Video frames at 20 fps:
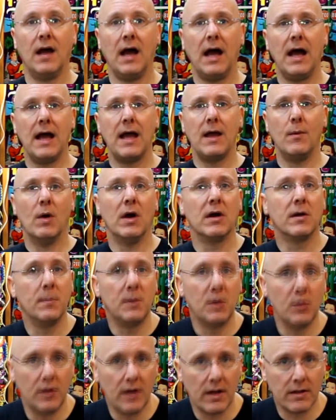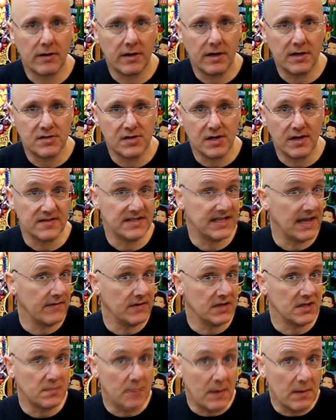Hi, welcome to another edition of
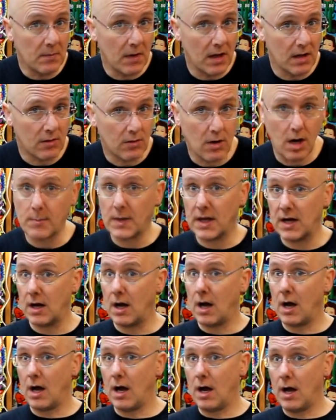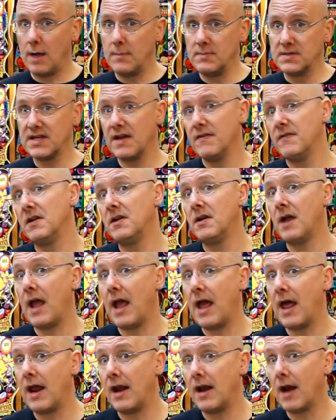Seven's Pinball-orama. I'm Seven,
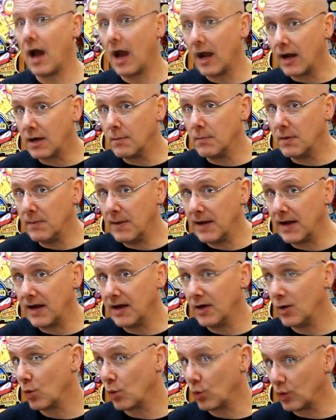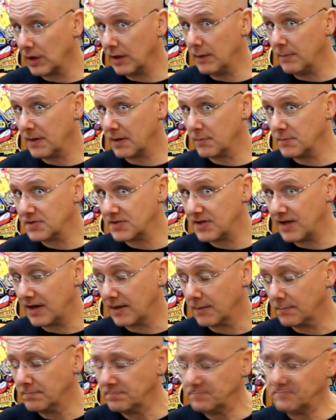and I could be making a really big mistake.